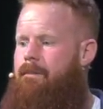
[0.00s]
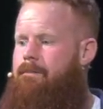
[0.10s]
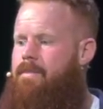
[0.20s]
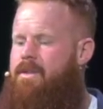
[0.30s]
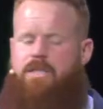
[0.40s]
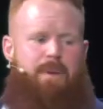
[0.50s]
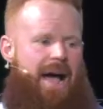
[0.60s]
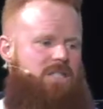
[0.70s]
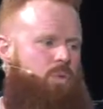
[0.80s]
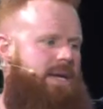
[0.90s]
This
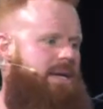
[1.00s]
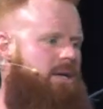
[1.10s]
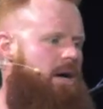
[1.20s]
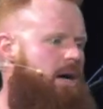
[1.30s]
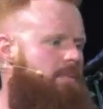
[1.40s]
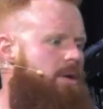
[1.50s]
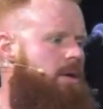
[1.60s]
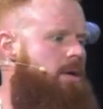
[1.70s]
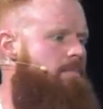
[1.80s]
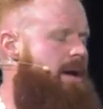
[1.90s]
past week, uh,
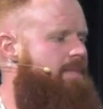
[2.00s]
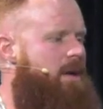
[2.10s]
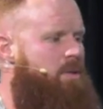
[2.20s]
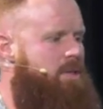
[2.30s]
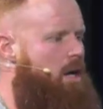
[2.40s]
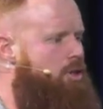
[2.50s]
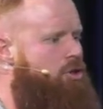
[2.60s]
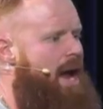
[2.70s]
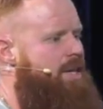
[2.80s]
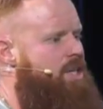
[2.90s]
man, there was a, a,
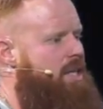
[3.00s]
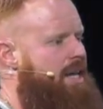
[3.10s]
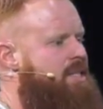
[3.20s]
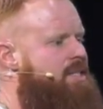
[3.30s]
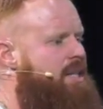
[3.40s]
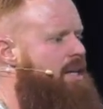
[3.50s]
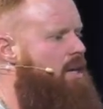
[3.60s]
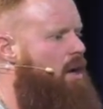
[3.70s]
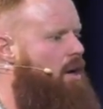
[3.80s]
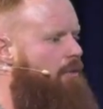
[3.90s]
tragic incident
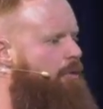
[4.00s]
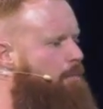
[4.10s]
on a football